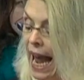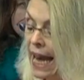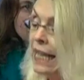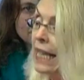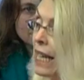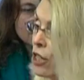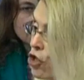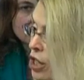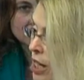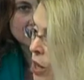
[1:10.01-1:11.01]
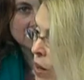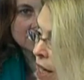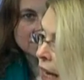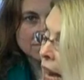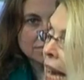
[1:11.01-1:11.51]
and in
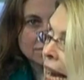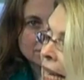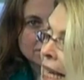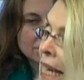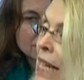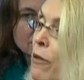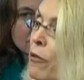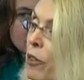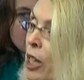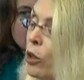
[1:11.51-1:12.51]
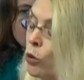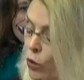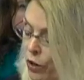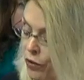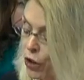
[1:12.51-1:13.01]
engineering in any field
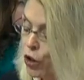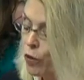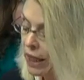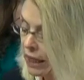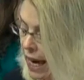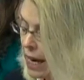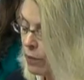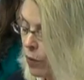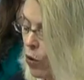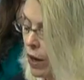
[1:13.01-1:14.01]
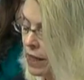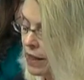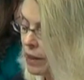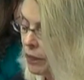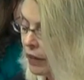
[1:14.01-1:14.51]
with human endpoints.